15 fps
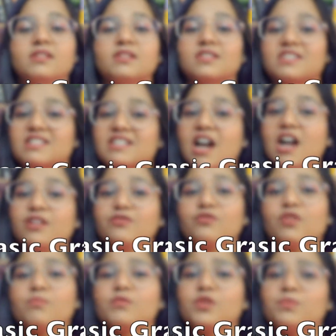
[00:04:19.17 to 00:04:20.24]
Start
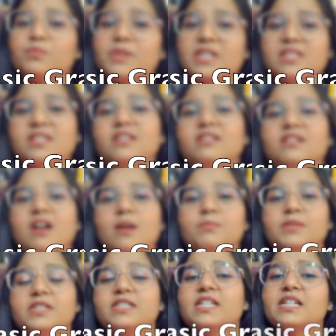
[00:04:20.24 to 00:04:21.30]
from your basic
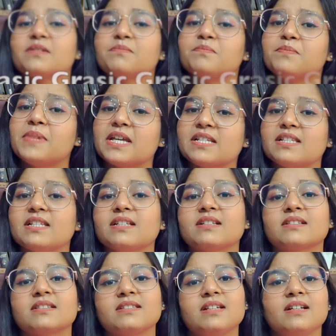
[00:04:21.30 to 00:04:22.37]
grammar, take basic
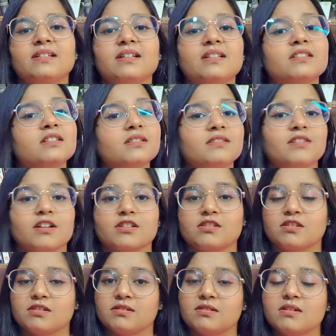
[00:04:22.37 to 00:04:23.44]
sentence
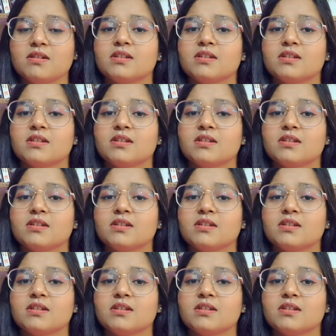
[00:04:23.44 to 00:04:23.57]
structure.